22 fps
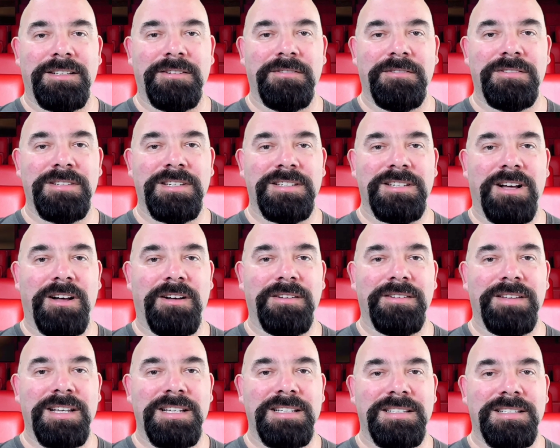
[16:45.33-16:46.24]
uses
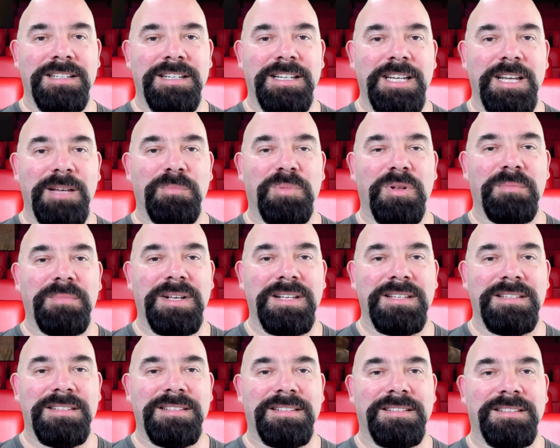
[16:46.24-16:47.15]
all these
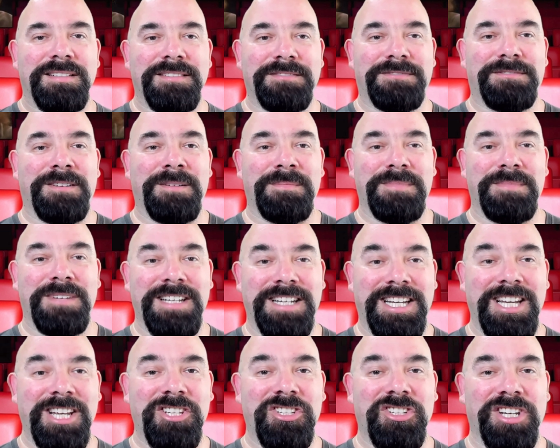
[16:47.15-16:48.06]
implements from the
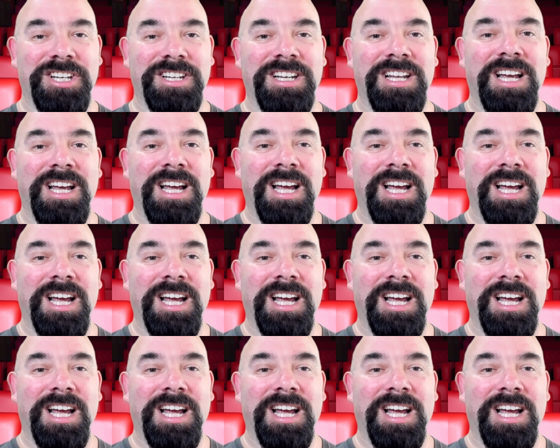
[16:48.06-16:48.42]
kitchen